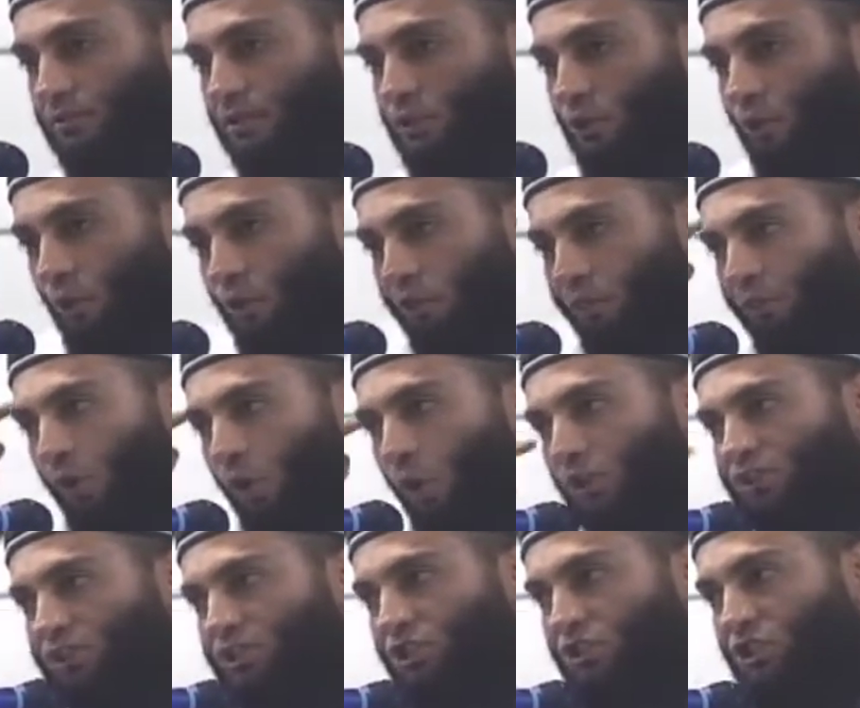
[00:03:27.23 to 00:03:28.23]
Your
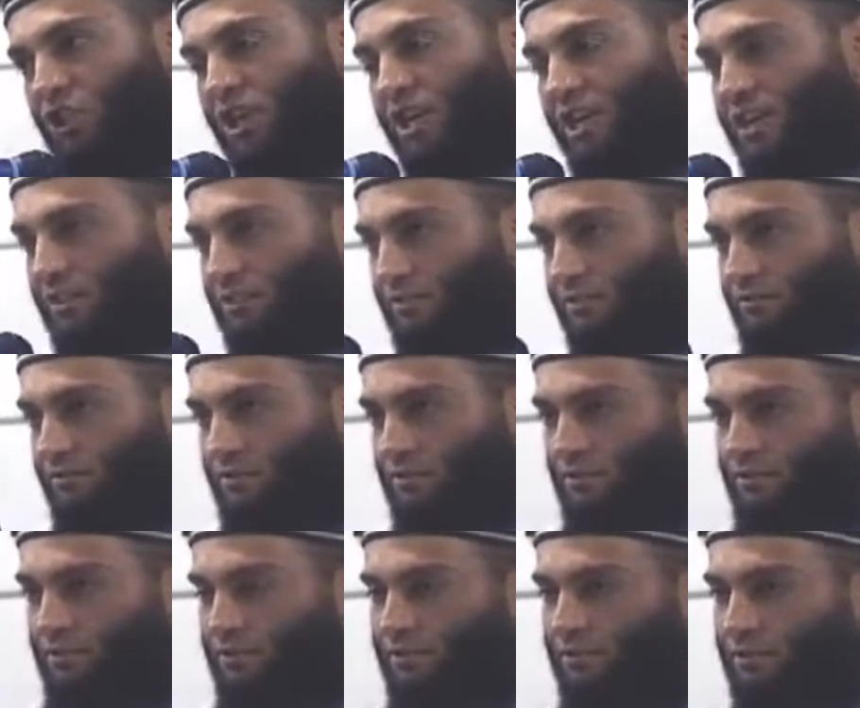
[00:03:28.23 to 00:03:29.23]
thoughts
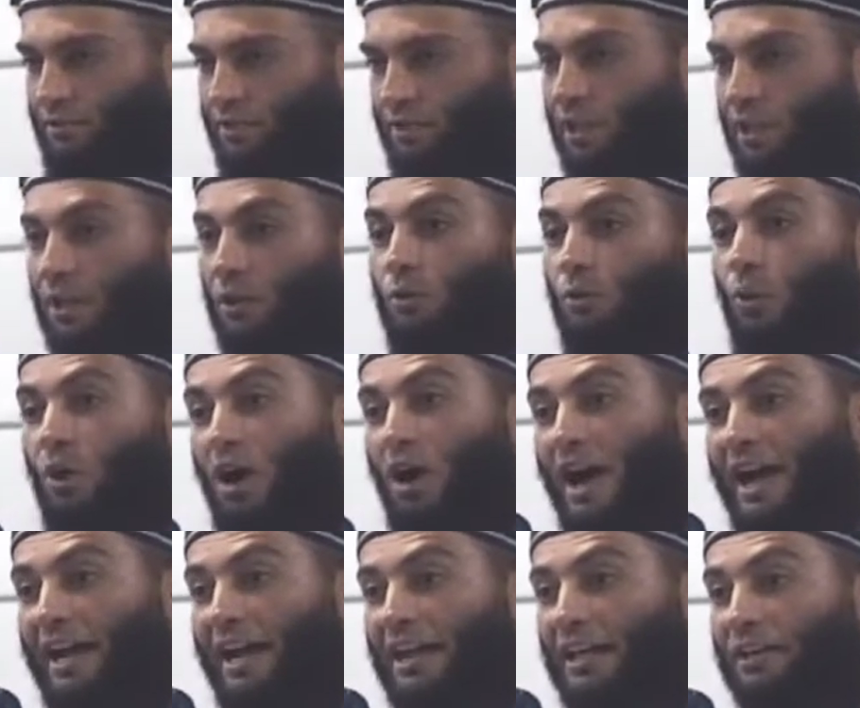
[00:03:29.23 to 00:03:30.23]
change.
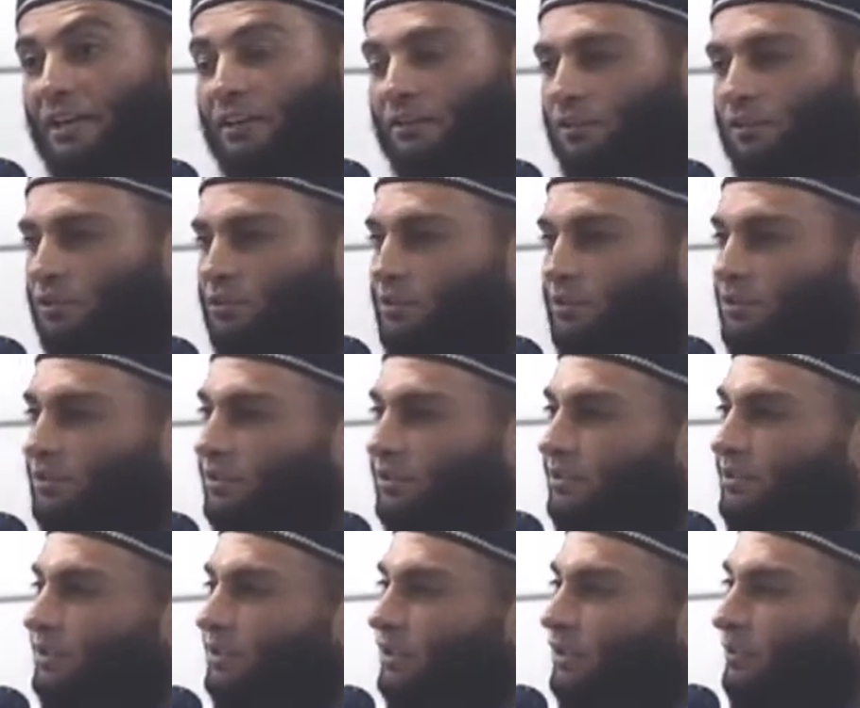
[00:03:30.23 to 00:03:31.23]
Why? Did you
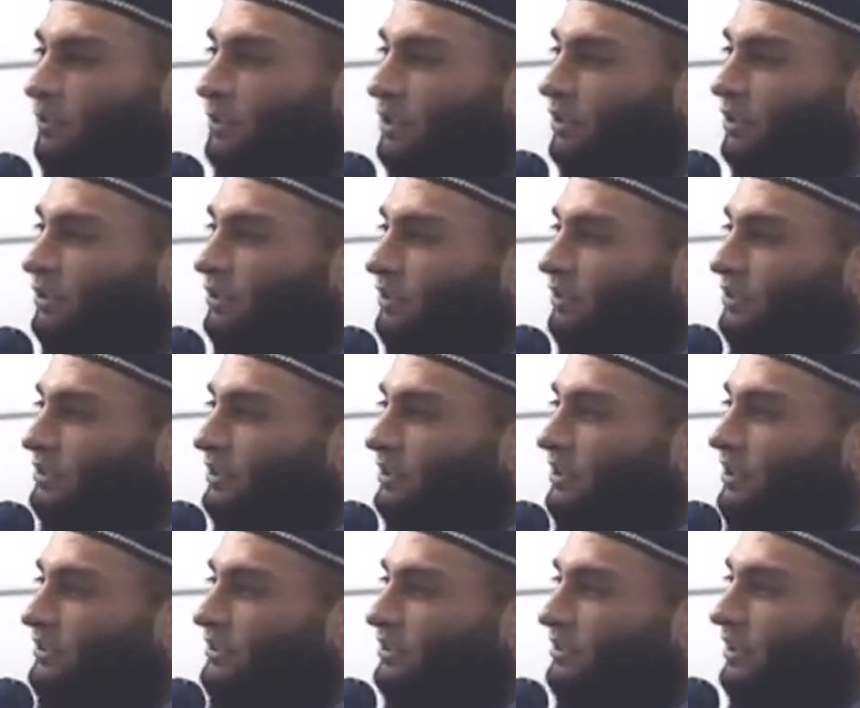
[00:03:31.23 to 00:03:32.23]
not know? Because
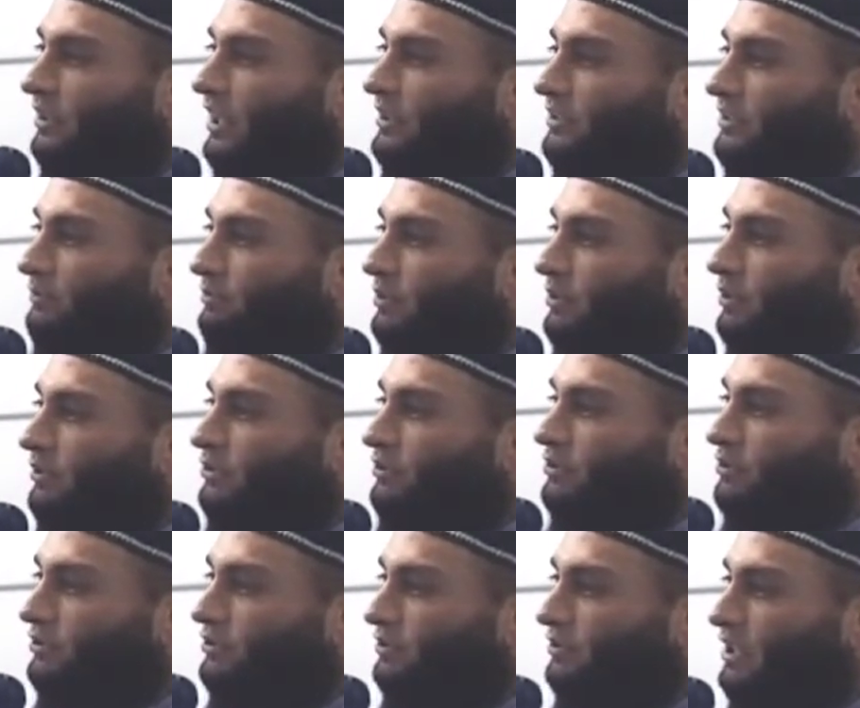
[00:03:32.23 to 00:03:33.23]
Satan has
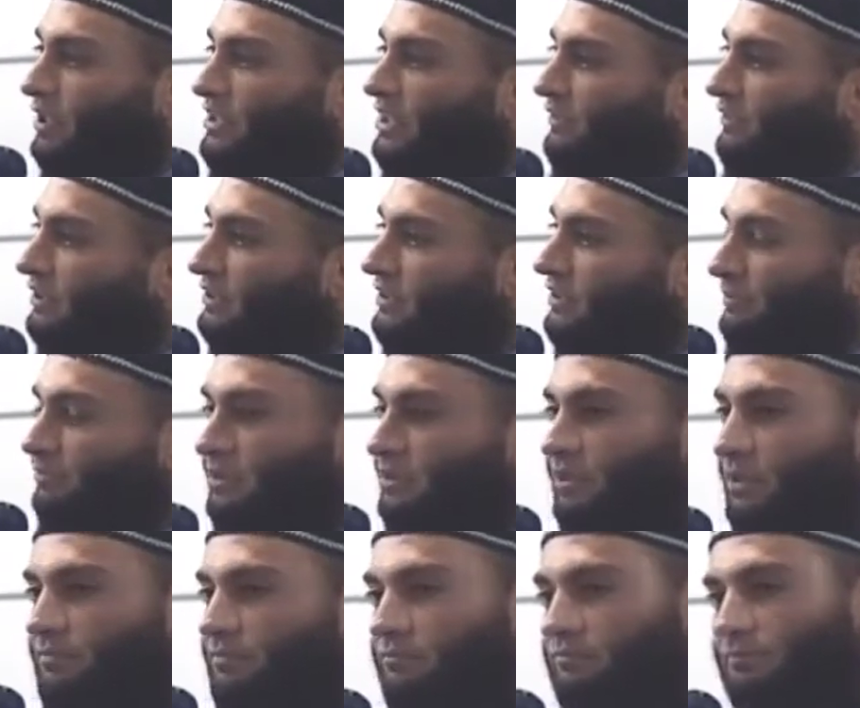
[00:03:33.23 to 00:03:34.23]
approached you and you've
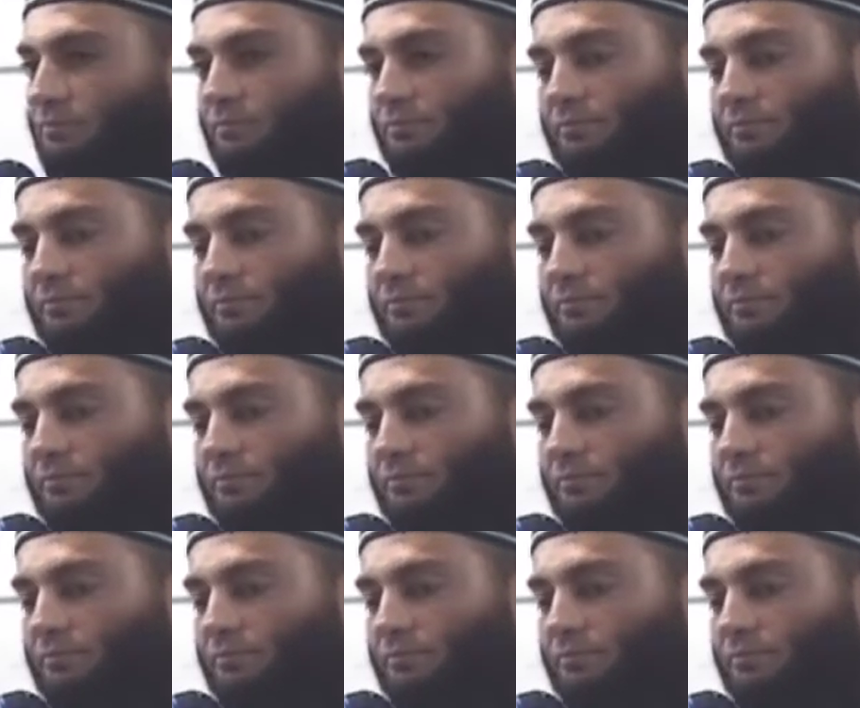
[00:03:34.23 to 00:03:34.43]
accepted him?